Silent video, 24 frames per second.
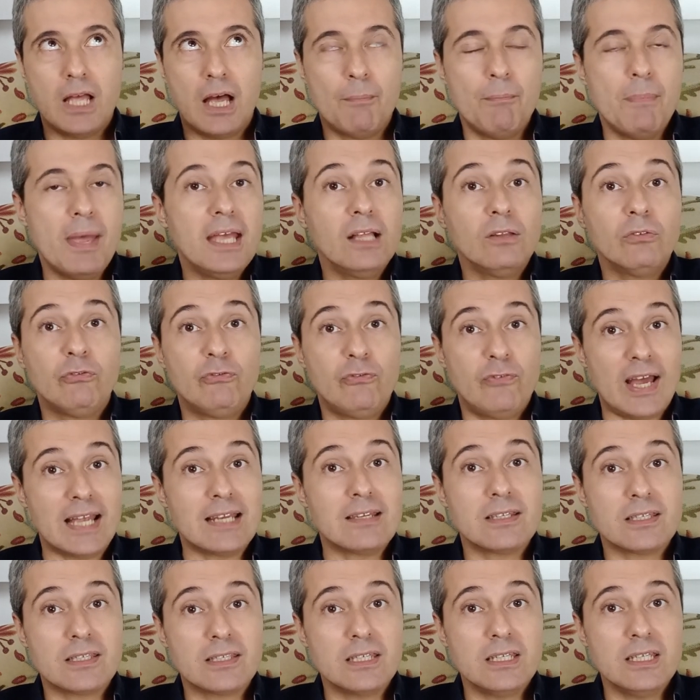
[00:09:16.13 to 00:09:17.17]
a male
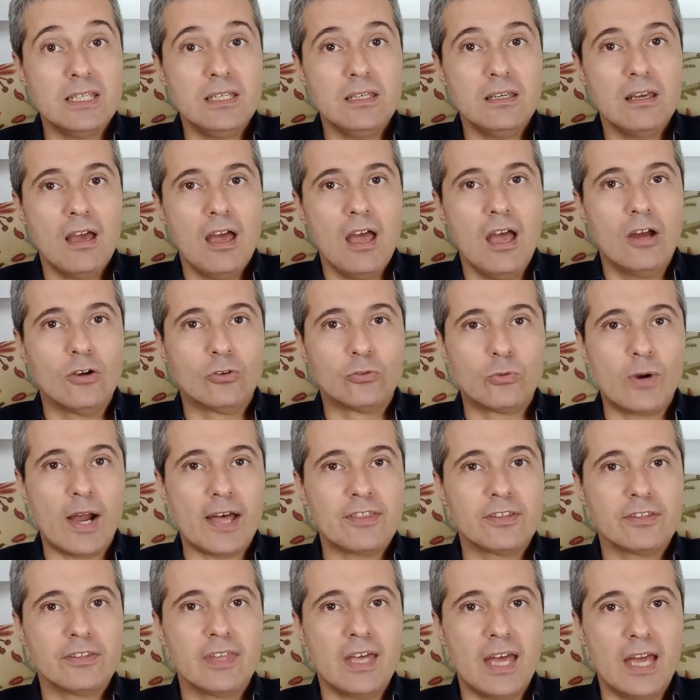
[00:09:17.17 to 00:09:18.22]
fantasy
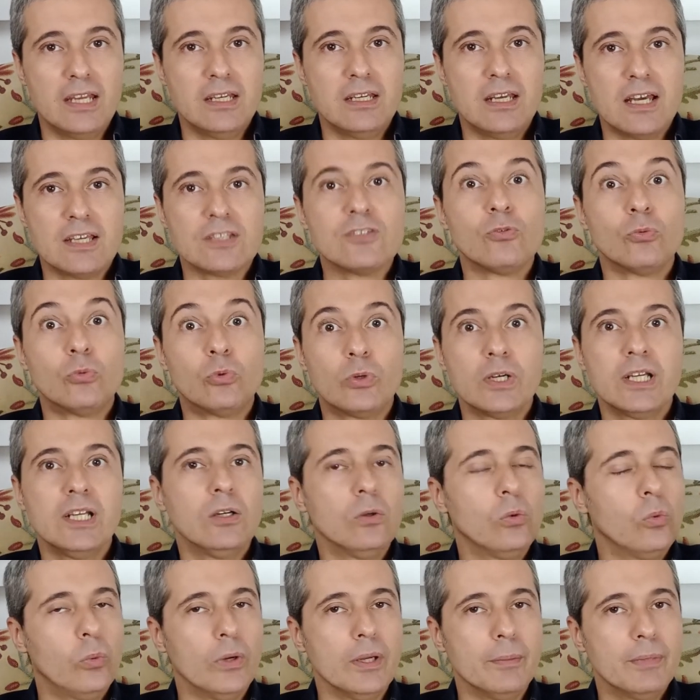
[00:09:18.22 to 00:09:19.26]
rather than as
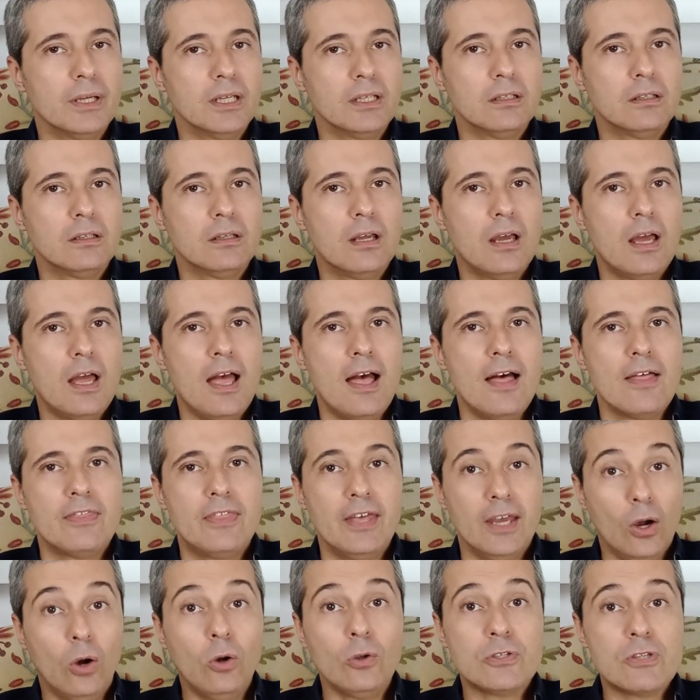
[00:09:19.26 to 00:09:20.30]
real women.
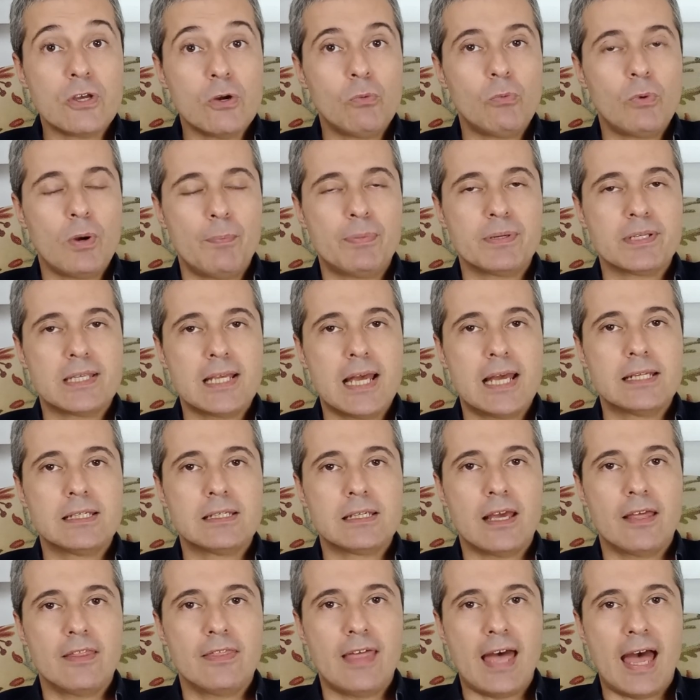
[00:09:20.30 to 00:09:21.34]
They also
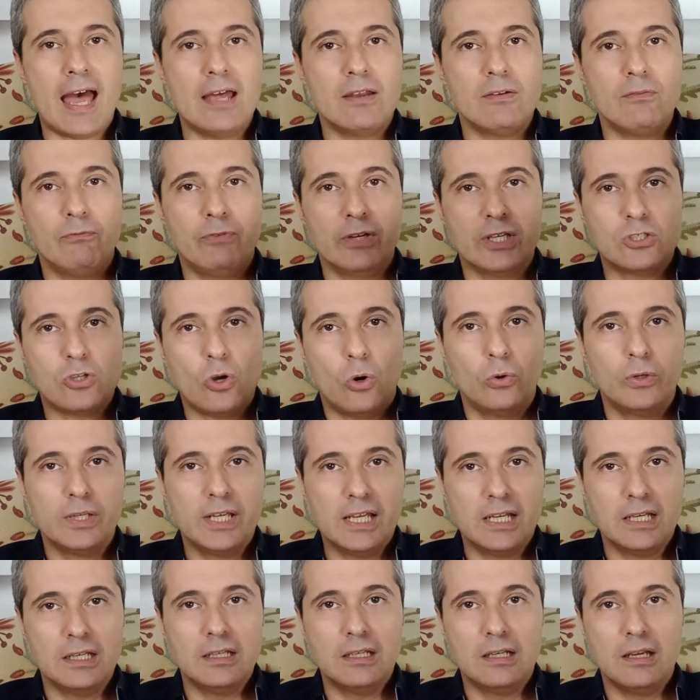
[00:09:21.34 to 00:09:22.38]
represent that
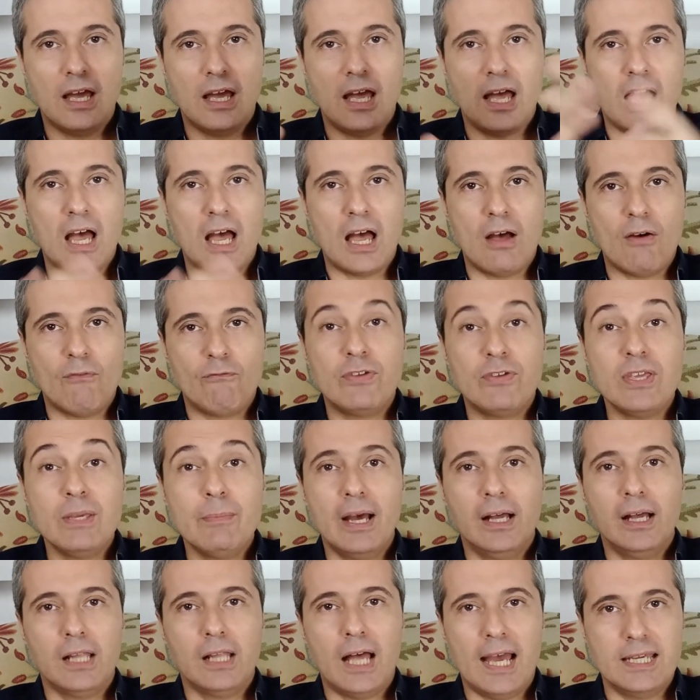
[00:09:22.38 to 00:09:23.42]
Victorian uh,
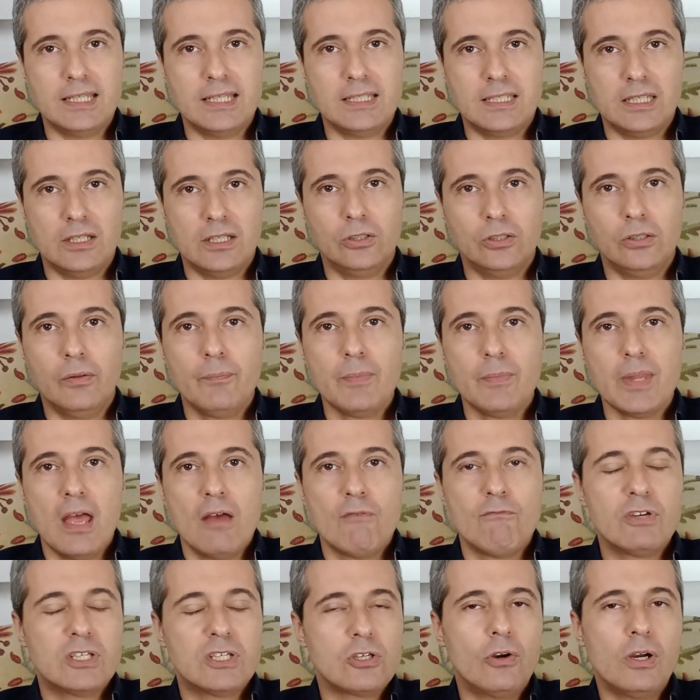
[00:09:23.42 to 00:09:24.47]
female ideal.
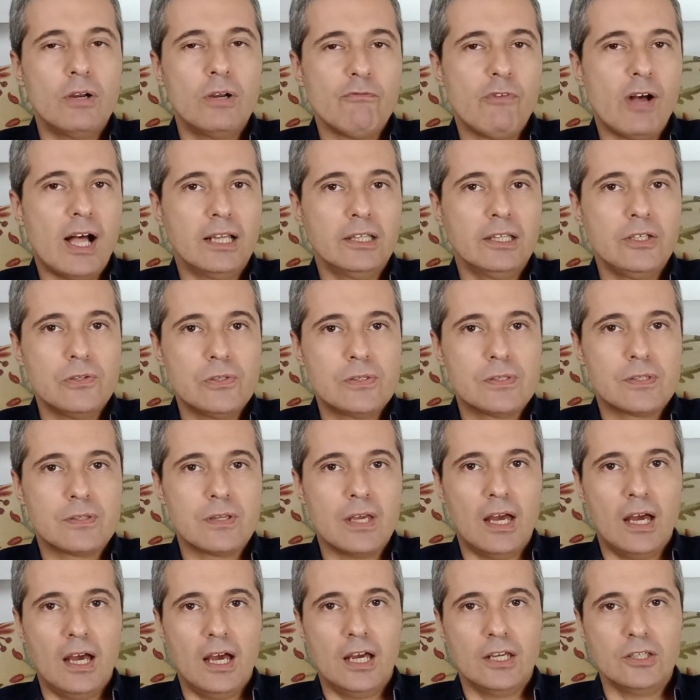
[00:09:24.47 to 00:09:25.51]
Victorian
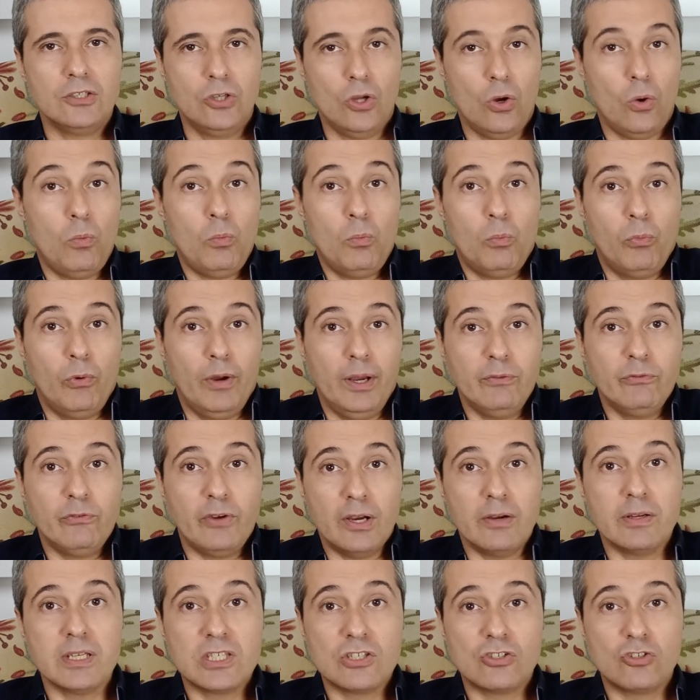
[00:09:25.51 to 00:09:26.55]
values, uh, you know, were
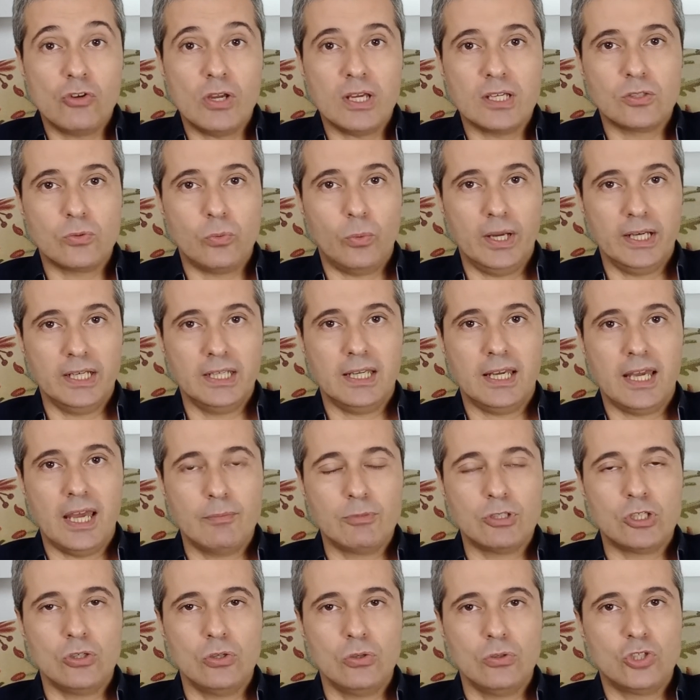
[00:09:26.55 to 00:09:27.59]
very strict when it
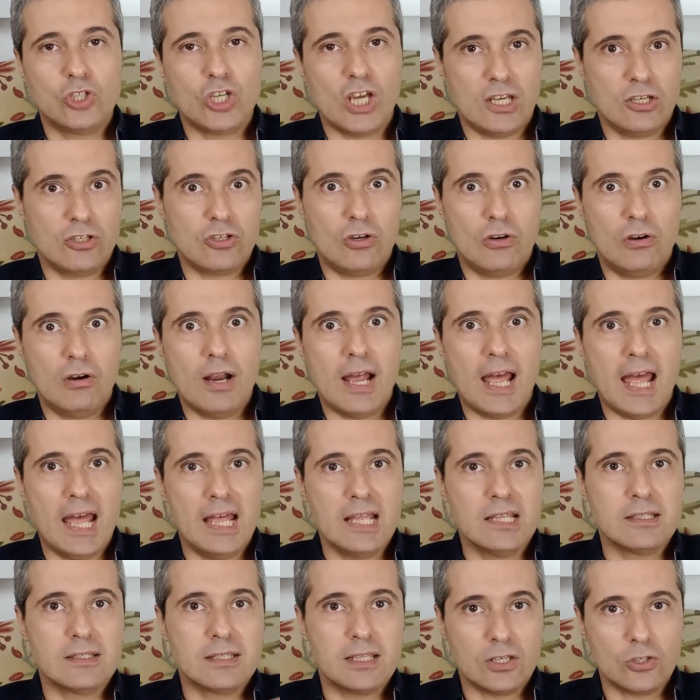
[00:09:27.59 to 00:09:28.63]
came to gender
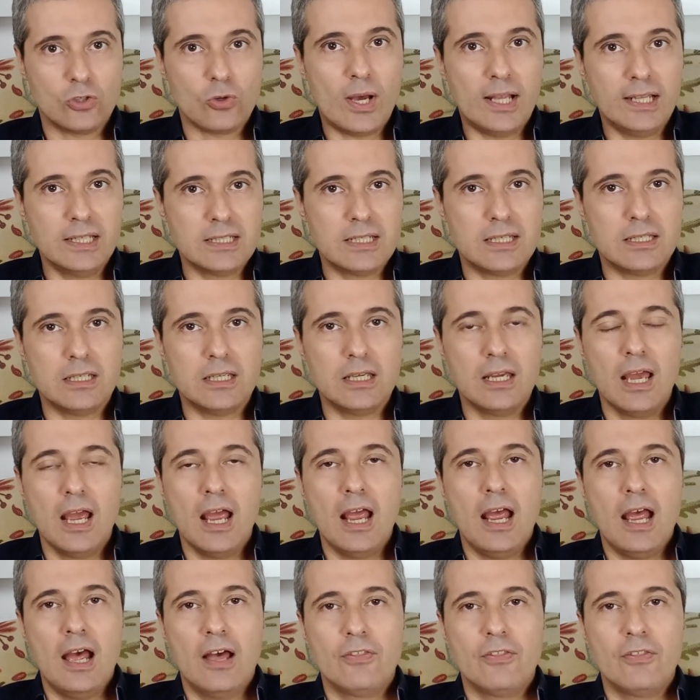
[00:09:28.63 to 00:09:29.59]
and sexuality.